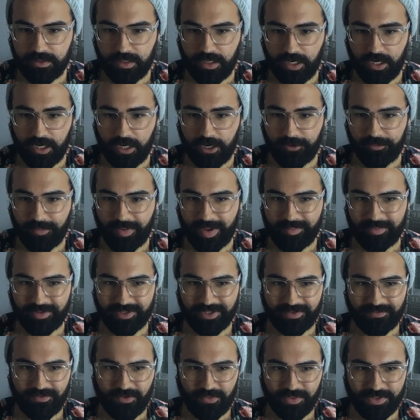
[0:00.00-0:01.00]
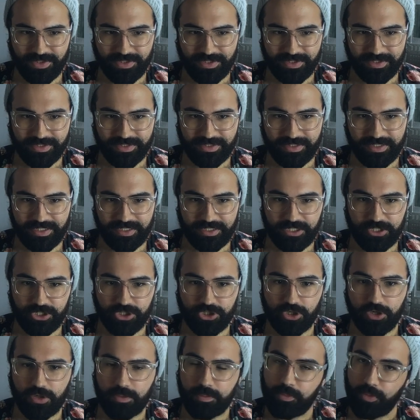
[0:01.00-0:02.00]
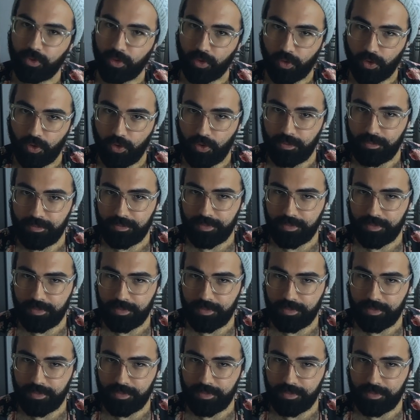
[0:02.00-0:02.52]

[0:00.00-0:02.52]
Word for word: Um, I believe it was Signature Pour Homme.